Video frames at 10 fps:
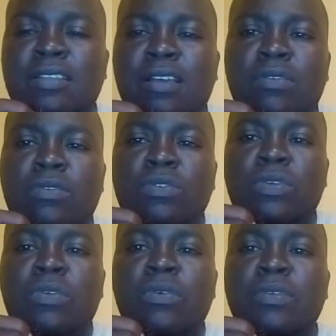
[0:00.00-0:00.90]
and also you
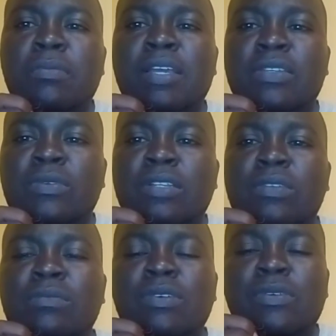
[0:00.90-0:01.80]
don't buy too little,
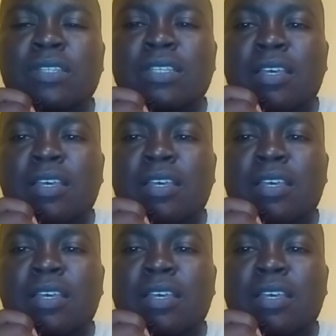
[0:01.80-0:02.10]
because